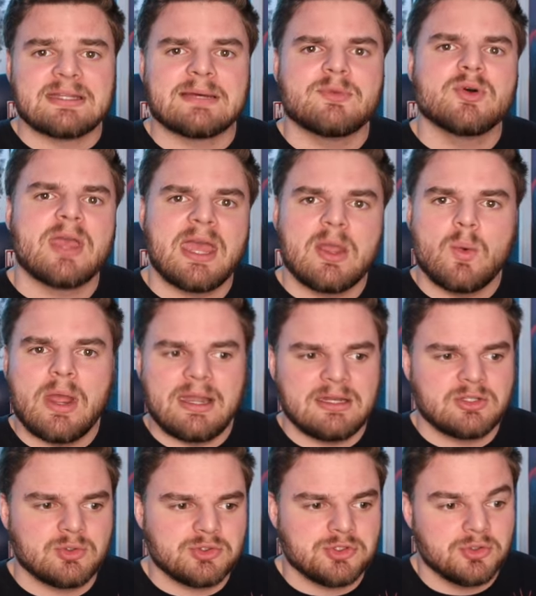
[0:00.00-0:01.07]
I'm okay waiting
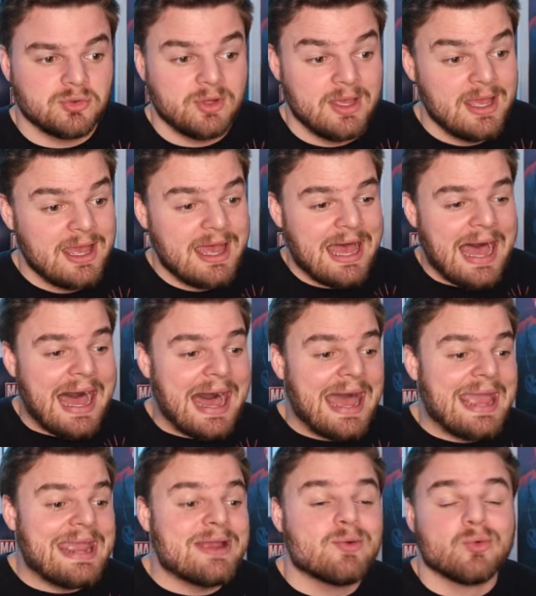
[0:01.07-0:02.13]
till June.
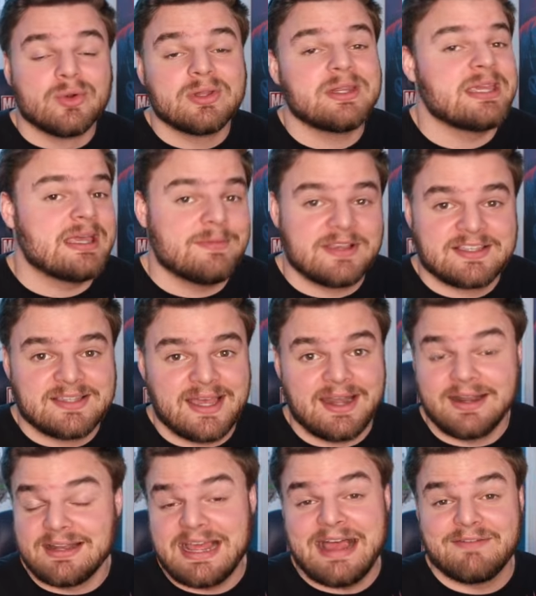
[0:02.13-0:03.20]
I really am
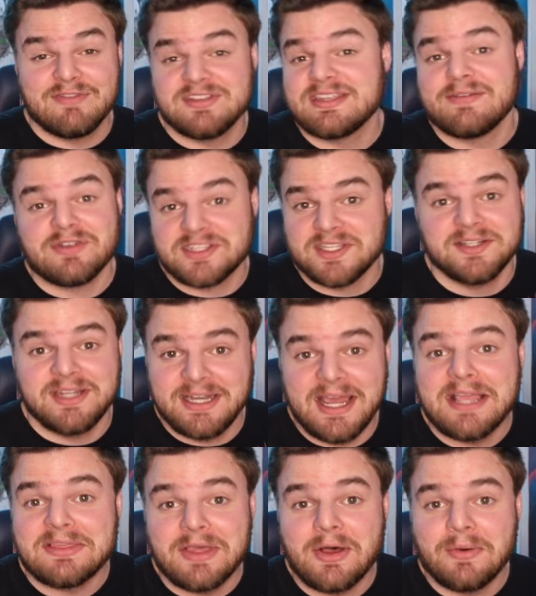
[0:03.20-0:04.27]
excited to have this every Sunday
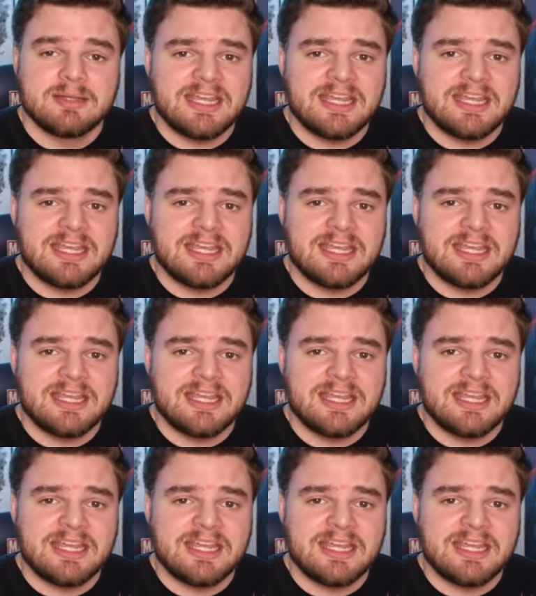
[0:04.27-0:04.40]
night, though.